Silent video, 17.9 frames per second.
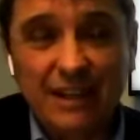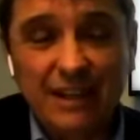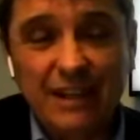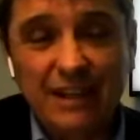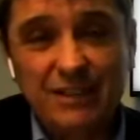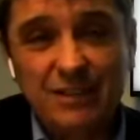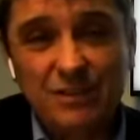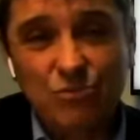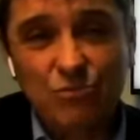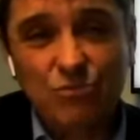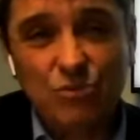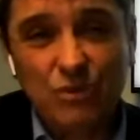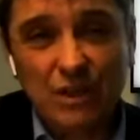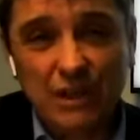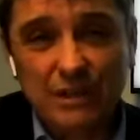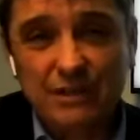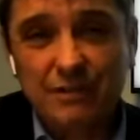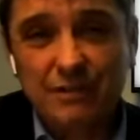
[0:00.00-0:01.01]
I think it's
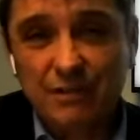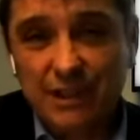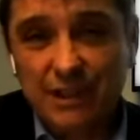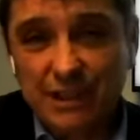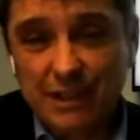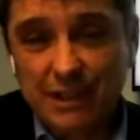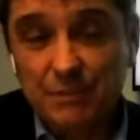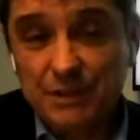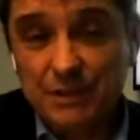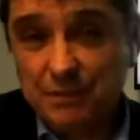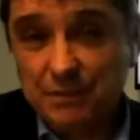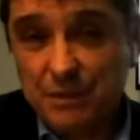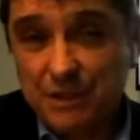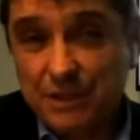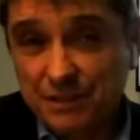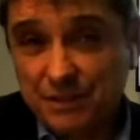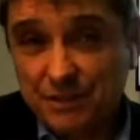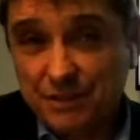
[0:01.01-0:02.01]
relatively limited
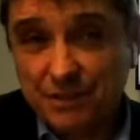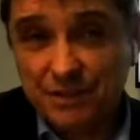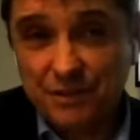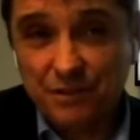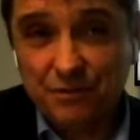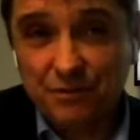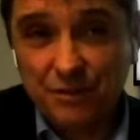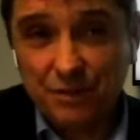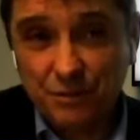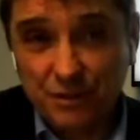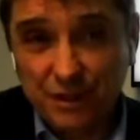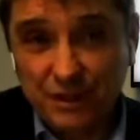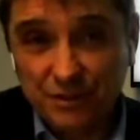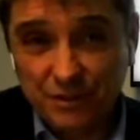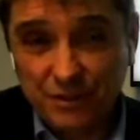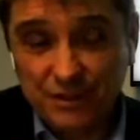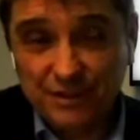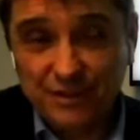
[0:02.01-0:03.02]
because there are so few
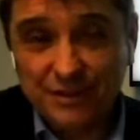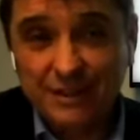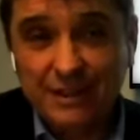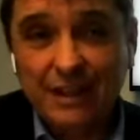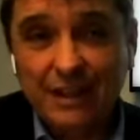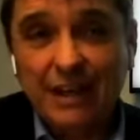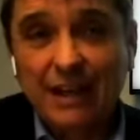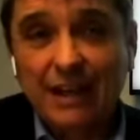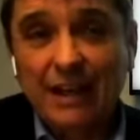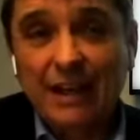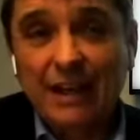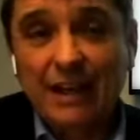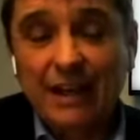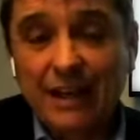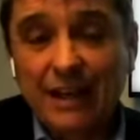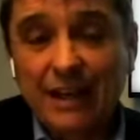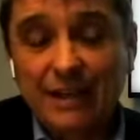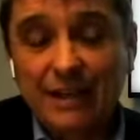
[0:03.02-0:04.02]
entrants.
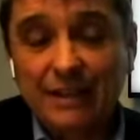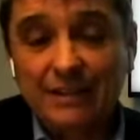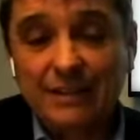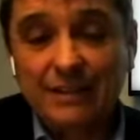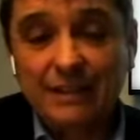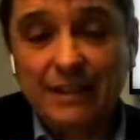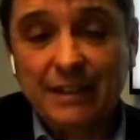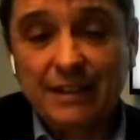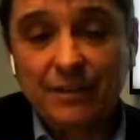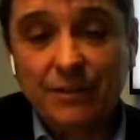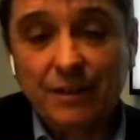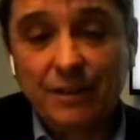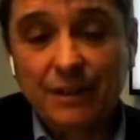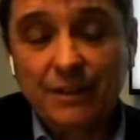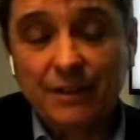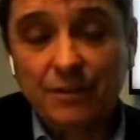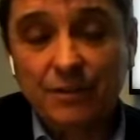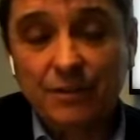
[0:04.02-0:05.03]
And
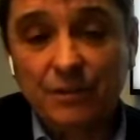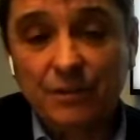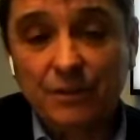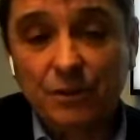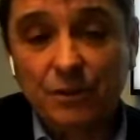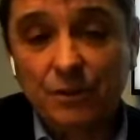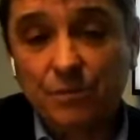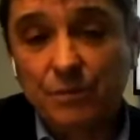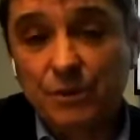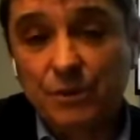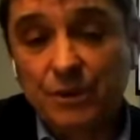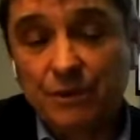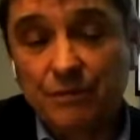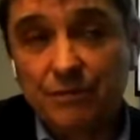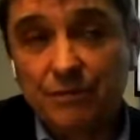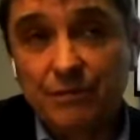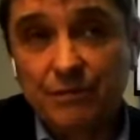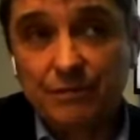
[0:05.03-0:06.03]
clearly there are a number
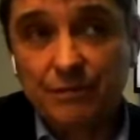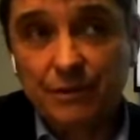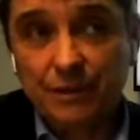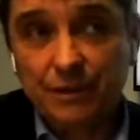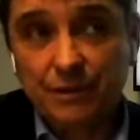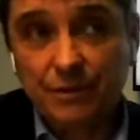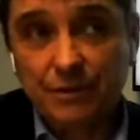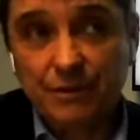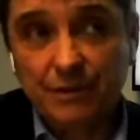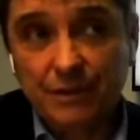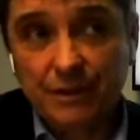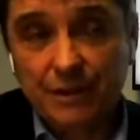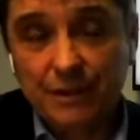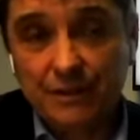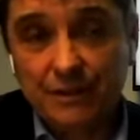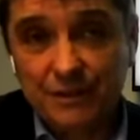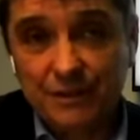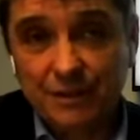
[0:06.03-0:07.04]
of, you know, I
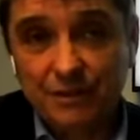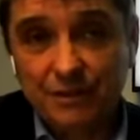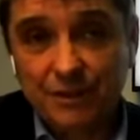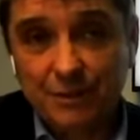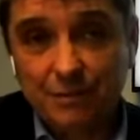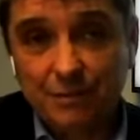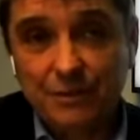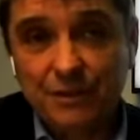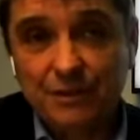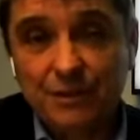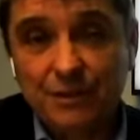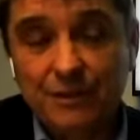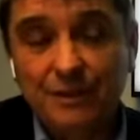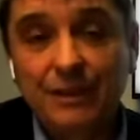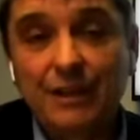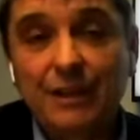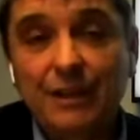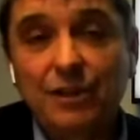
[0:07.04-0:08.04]
consider them
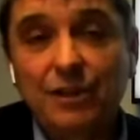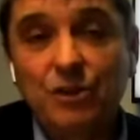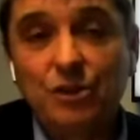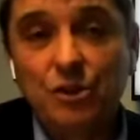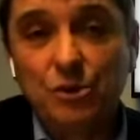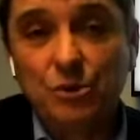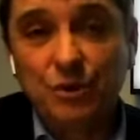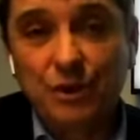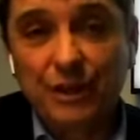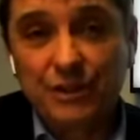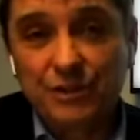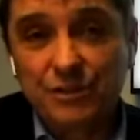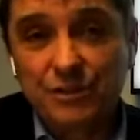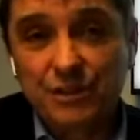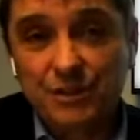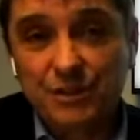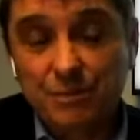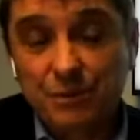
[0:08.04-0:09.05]
the newer
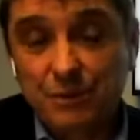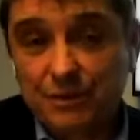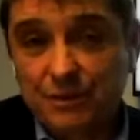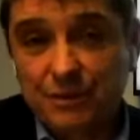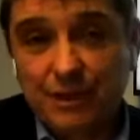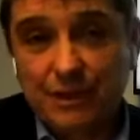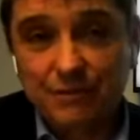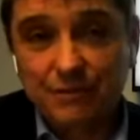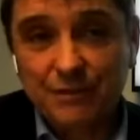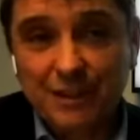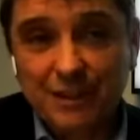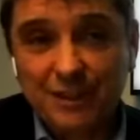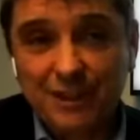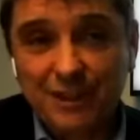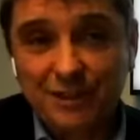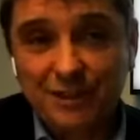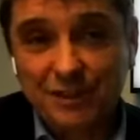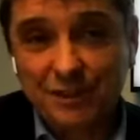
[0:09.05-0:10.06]
entrants, but have to
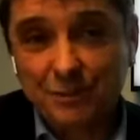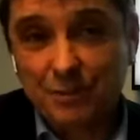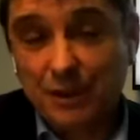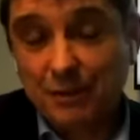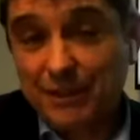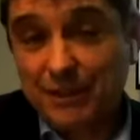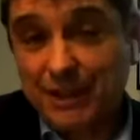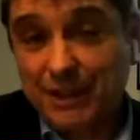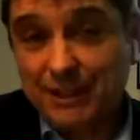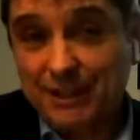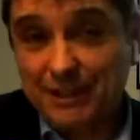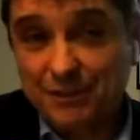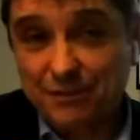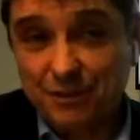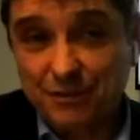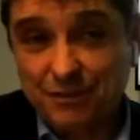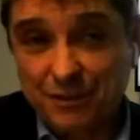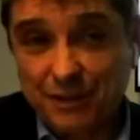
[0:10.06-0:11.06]
acknowledge they're probably at
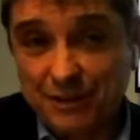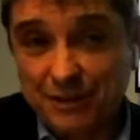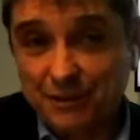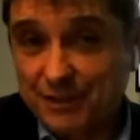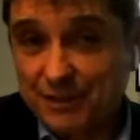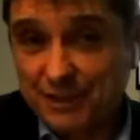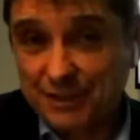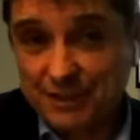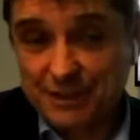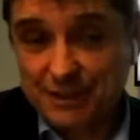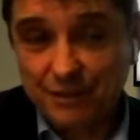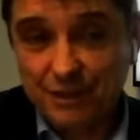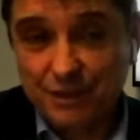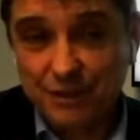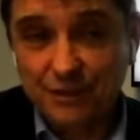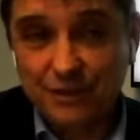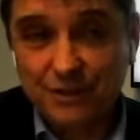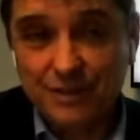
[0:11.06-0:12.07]
this for 5, 6,
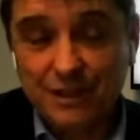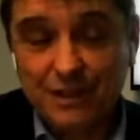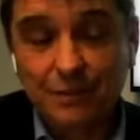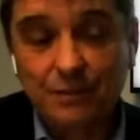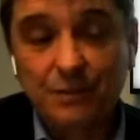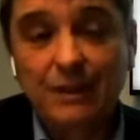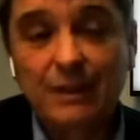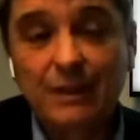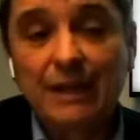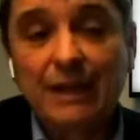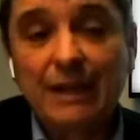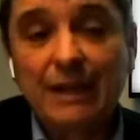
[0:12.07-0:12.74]
7 years now.